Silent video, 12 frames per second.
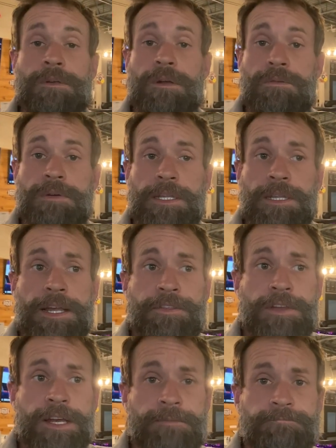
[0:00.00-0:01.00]
Oh, I like
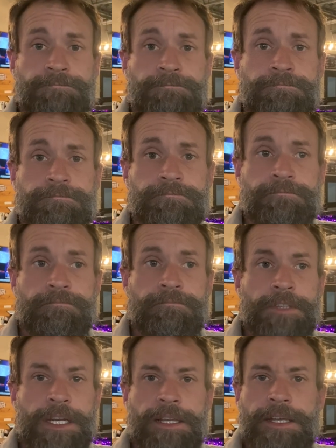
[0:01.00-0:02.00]
that.
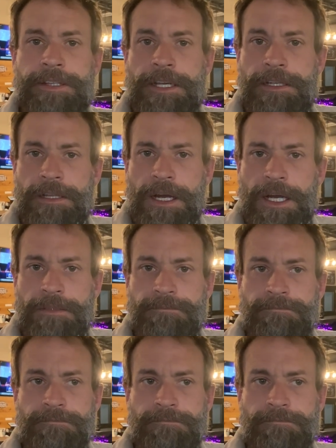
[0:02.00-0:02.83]
I like that a lot.